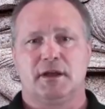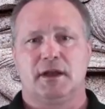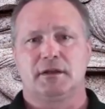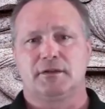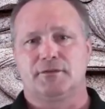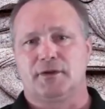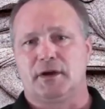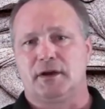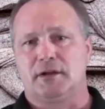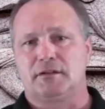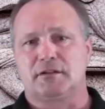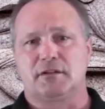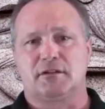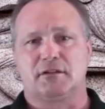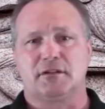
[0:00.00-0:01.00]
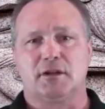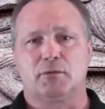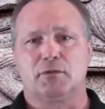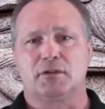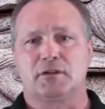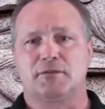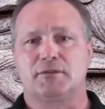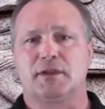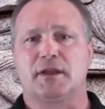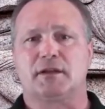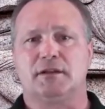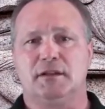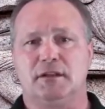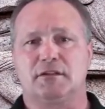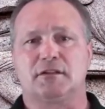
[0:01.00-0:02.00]
and devise a sequence of
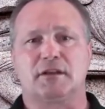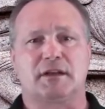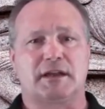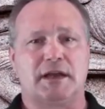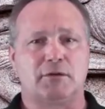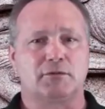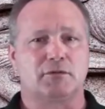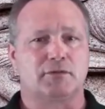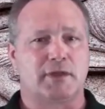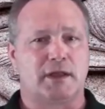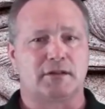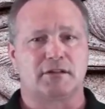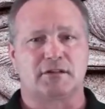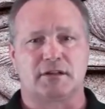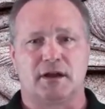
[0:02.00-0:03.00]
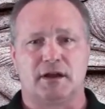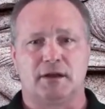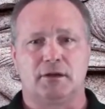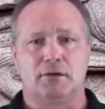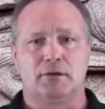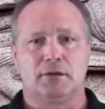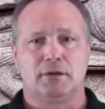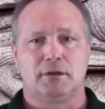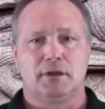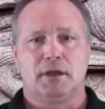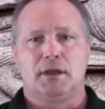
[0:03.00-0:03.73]
techniques to counter that style,